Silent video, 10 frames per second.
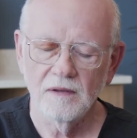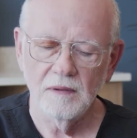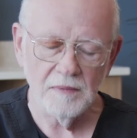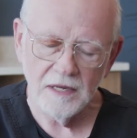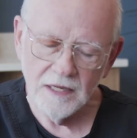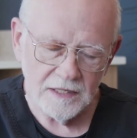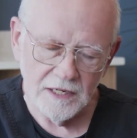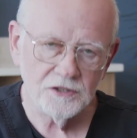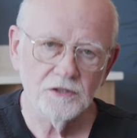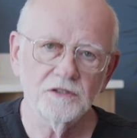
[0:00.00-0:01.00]
immediate
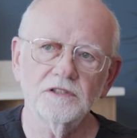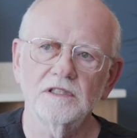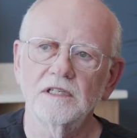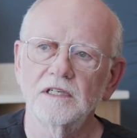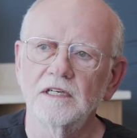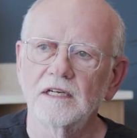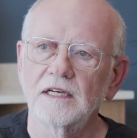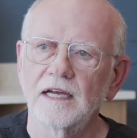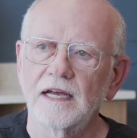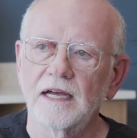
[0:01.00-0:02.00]
dentures.
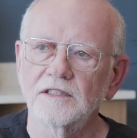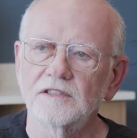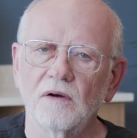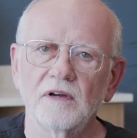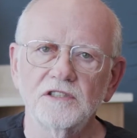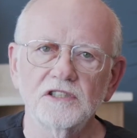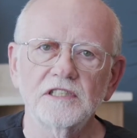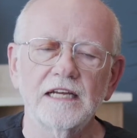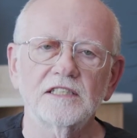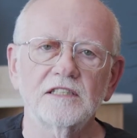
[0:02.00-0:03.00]
And so it just
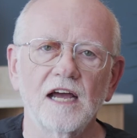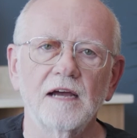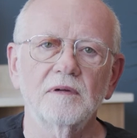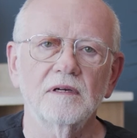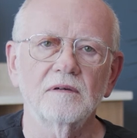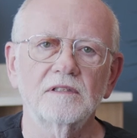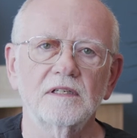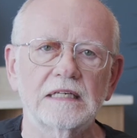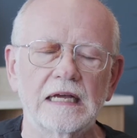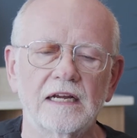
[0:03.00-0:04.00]
takes time
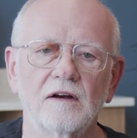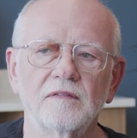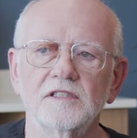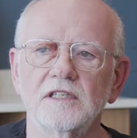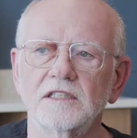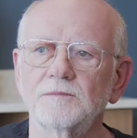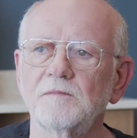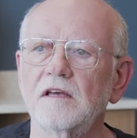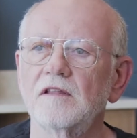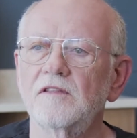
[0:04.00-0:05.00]
to take care of these things.
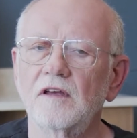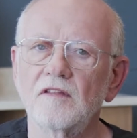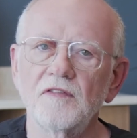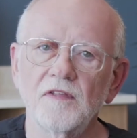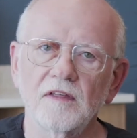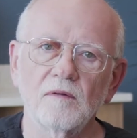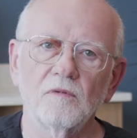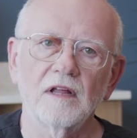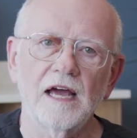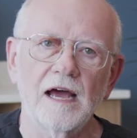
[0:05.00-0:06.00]
The other thing that
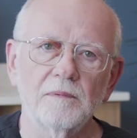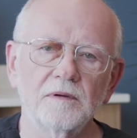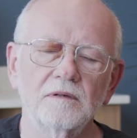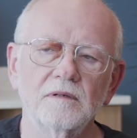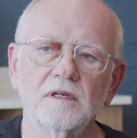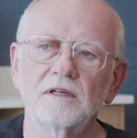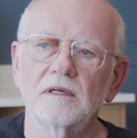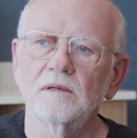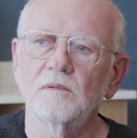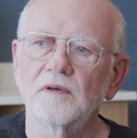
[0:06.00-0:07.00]
will happen
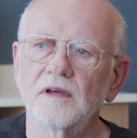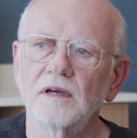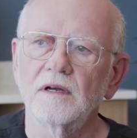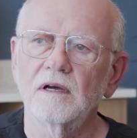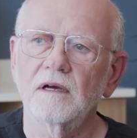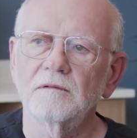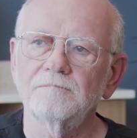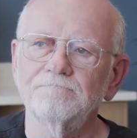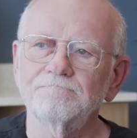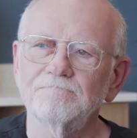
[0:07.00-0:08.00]
within
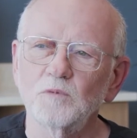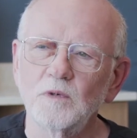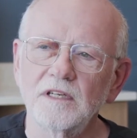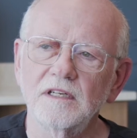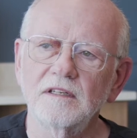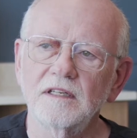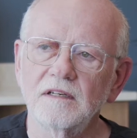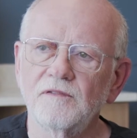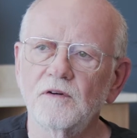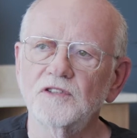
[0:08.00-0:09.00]

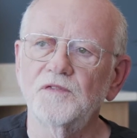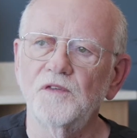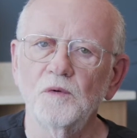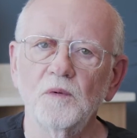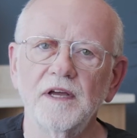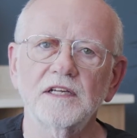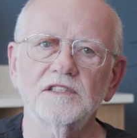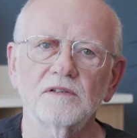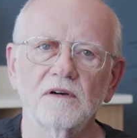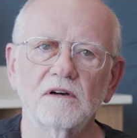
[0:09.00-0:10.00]
the first few
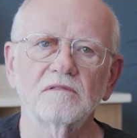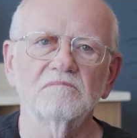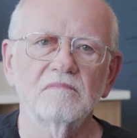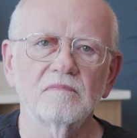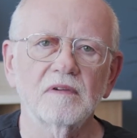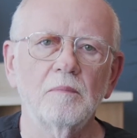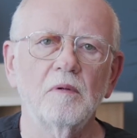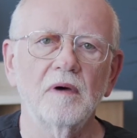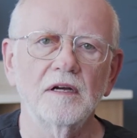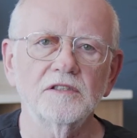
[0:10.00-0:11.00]
weeks or couple
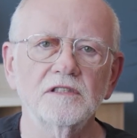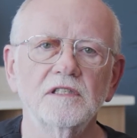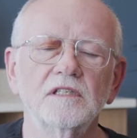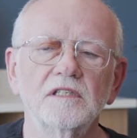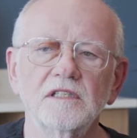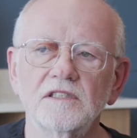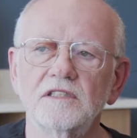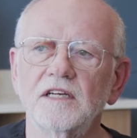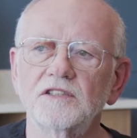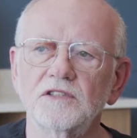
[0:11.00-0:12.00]
months is the
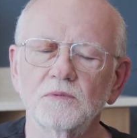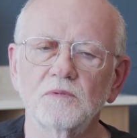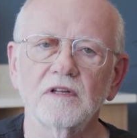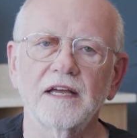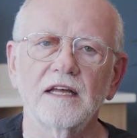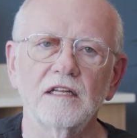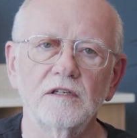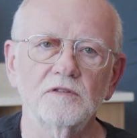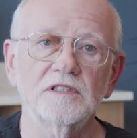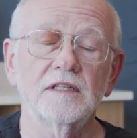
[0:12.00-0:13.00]
dentures will get
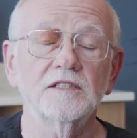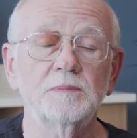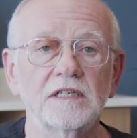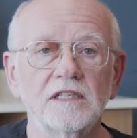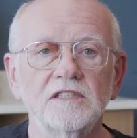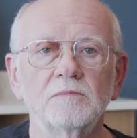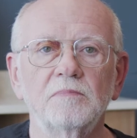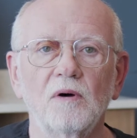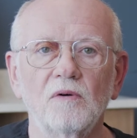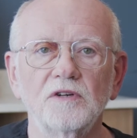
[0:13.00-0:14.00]
loose, and that's because the
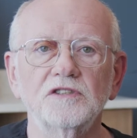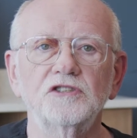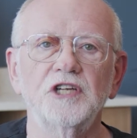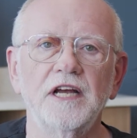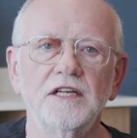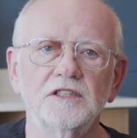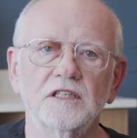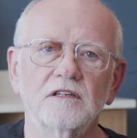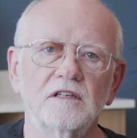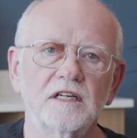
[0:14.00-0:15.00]
bone is
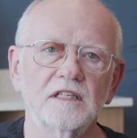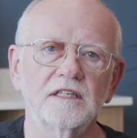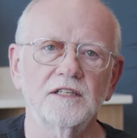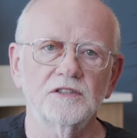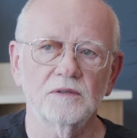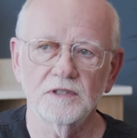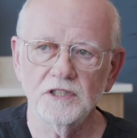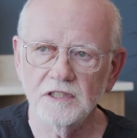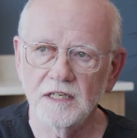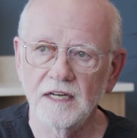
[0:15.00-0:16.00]
changing underneath the denture, which
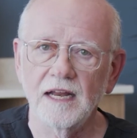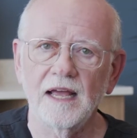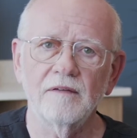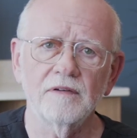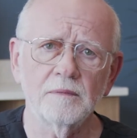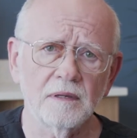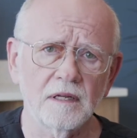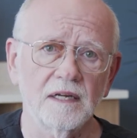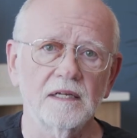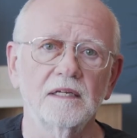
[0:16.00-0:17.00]
is an
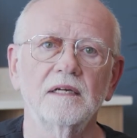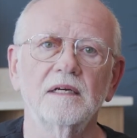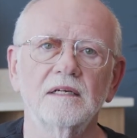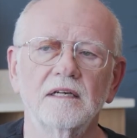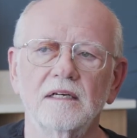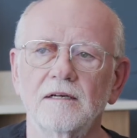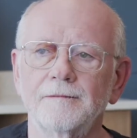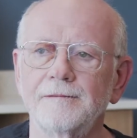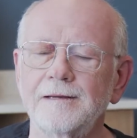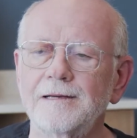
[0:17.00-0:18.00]
inevitability.
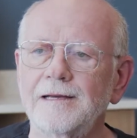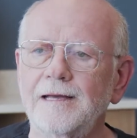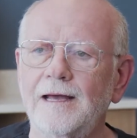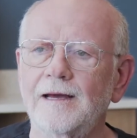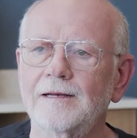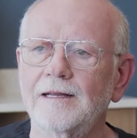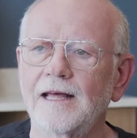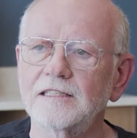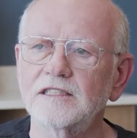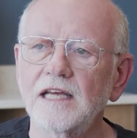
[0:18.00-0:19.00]
And
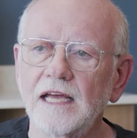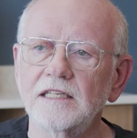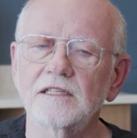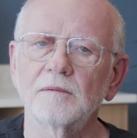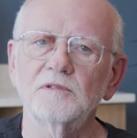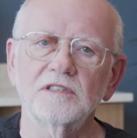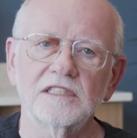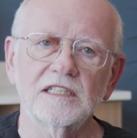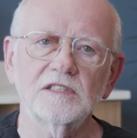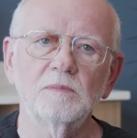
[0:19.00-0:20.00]
that takes up to
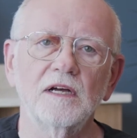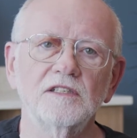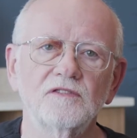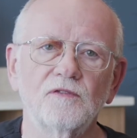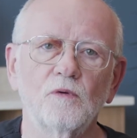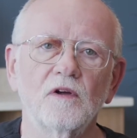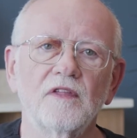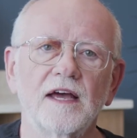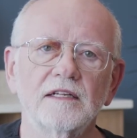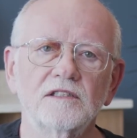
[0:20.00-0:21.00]
6 months for
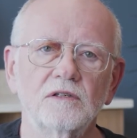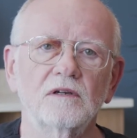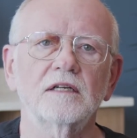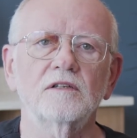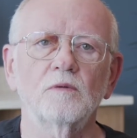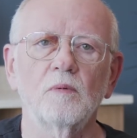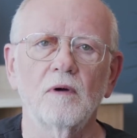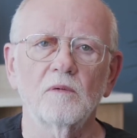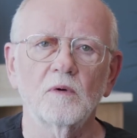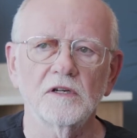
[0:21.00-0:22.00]
that to get to a
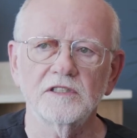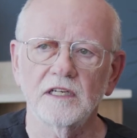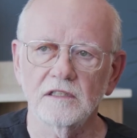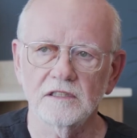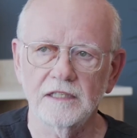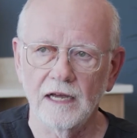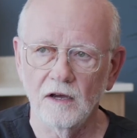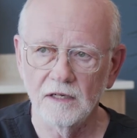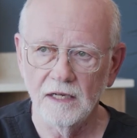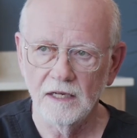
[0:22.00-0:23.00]
point where it settles down.